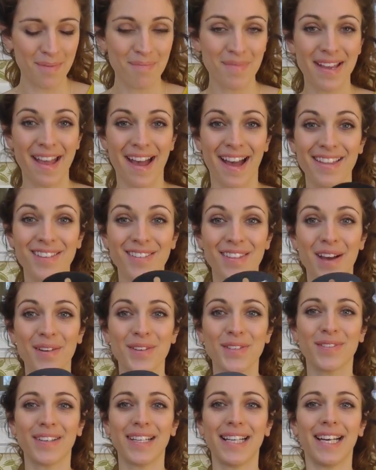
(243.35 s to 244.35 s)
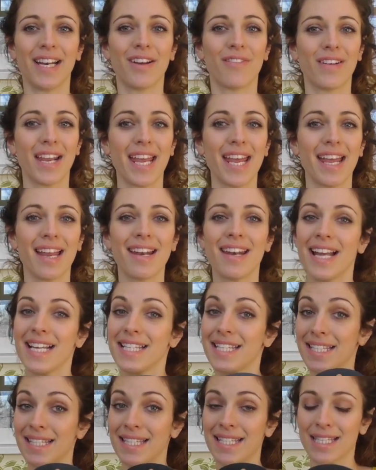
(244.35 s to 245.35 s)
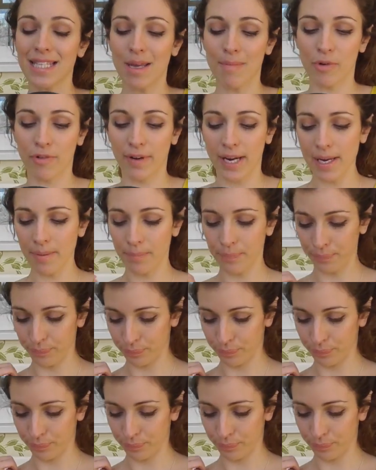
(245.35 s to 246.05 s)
But yeah, I thought that was really lovely, nice and summery.